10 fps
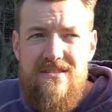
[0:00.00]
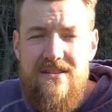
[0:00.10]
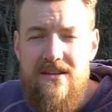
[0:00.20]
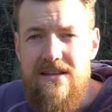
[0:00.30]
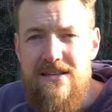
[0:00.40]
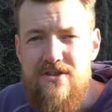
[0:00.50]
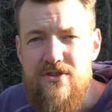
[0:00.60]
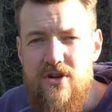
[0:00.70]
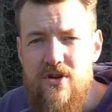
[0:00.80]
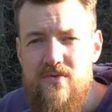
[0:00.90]
The little
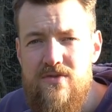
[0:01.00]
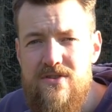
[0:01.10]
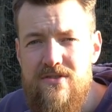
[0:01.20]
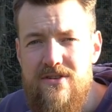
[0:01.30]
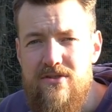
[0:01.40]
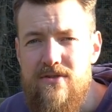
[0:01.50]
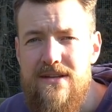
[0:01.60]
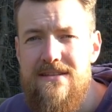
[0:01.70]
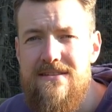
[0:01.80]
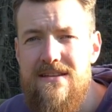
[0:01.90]
stones or the
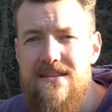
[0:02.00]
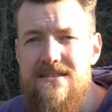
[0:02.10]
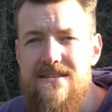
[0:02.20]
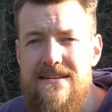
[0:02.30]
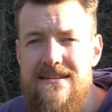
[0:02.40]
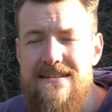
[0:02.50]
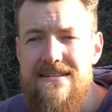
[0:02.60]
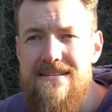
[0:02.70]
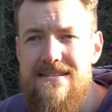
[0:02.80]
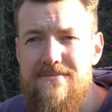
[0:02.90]
grit that's in
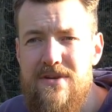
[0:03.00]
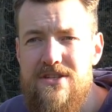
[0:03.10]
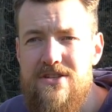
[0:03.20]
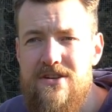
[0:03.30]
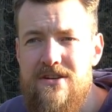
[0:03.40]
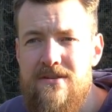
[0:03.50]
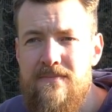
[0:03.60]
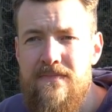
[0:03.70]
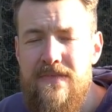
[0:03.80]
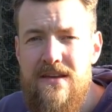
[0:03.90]
this mixture,
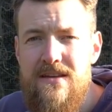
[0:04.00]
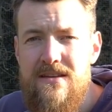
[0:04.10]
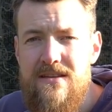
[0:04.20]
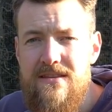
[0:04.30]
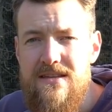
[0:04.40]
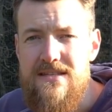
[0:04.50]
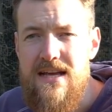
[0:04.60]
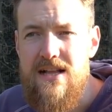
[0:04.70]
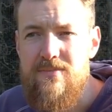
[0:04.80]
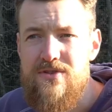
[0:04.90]
this
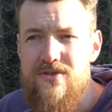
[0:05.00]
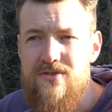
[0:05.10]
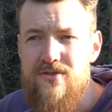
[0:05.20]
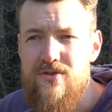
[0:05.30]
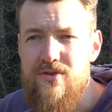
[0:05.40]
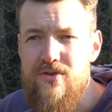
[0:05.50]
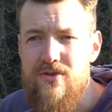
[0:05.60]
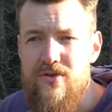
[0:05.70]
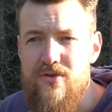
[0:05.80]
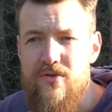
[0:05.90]
helps
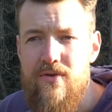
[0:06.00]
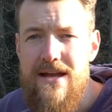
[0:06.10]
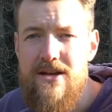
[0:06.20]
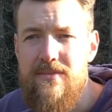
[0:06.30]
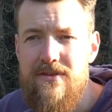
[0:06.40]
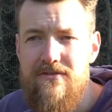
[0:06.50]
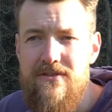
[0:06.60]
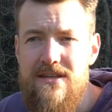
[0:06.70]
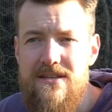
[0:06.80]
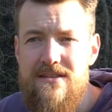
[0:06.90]
to grind up the
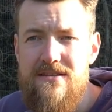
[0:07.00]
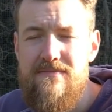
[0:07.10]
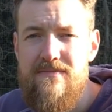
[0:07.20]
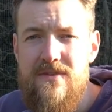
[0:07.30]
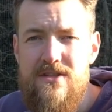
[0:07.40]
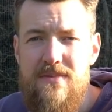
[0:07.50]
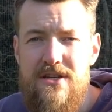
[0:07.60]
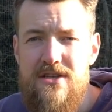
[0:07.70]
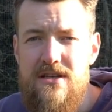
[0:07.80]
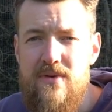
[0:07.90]
feed,
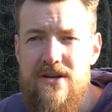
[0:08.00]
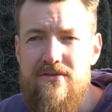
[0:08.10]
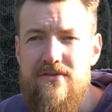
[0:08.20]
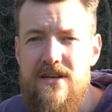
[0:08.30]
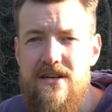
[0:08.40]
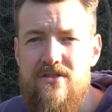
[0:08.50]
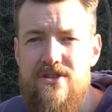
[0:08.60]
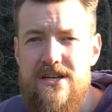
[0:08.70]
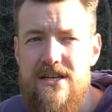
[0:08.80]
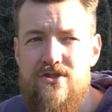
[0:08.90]
especially when you're feeding your
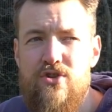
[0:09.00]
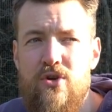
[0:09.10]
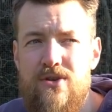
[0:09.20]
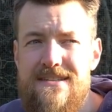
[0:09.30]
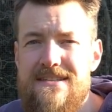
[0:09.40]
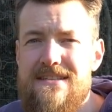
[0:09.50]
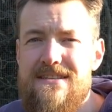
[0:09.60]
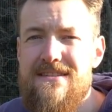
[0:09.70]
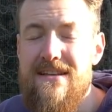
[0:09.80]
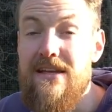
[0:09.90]
chickens whole
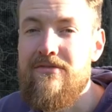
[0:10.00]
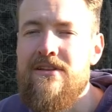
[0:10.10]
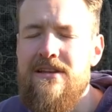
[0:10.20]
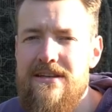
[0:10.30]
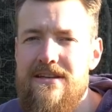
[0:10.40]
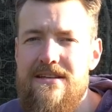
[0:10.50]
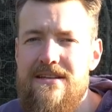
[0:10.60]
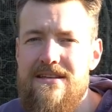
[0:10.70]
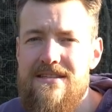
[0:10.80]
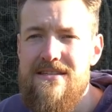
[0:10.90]
seeds. They definitely need
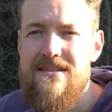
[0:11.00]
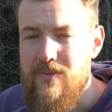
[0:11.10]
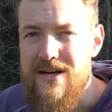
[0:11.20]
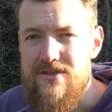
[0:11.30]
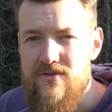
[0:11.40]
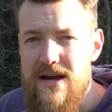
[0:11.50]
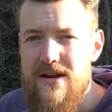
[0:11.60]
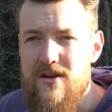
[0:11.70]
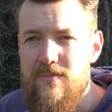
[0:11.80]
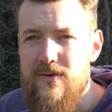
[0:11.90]
this. And when it's
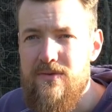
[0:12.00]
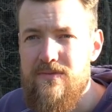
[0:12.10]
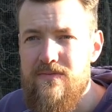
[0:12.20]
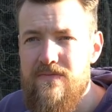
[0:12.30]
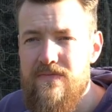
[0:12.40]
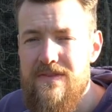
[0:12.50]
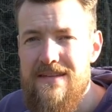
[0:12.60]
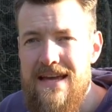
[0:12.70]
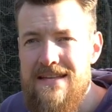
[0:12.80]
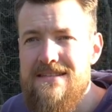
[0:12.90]
ground up,
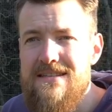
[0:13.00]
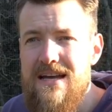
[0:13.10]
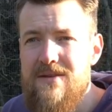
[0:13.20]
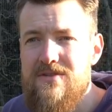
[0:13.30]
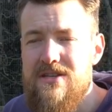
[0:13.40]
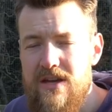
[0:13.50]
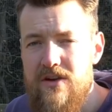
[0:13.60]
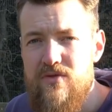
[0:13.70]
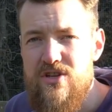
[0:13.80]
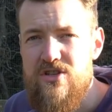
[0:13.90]
the enzymes
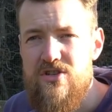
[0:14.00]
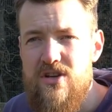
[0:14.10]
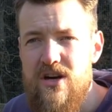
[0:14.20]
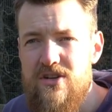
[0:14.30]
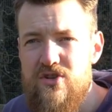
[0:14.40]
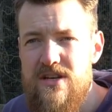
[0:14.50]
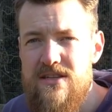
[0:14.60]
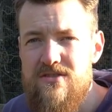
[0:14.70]
can reach the starch and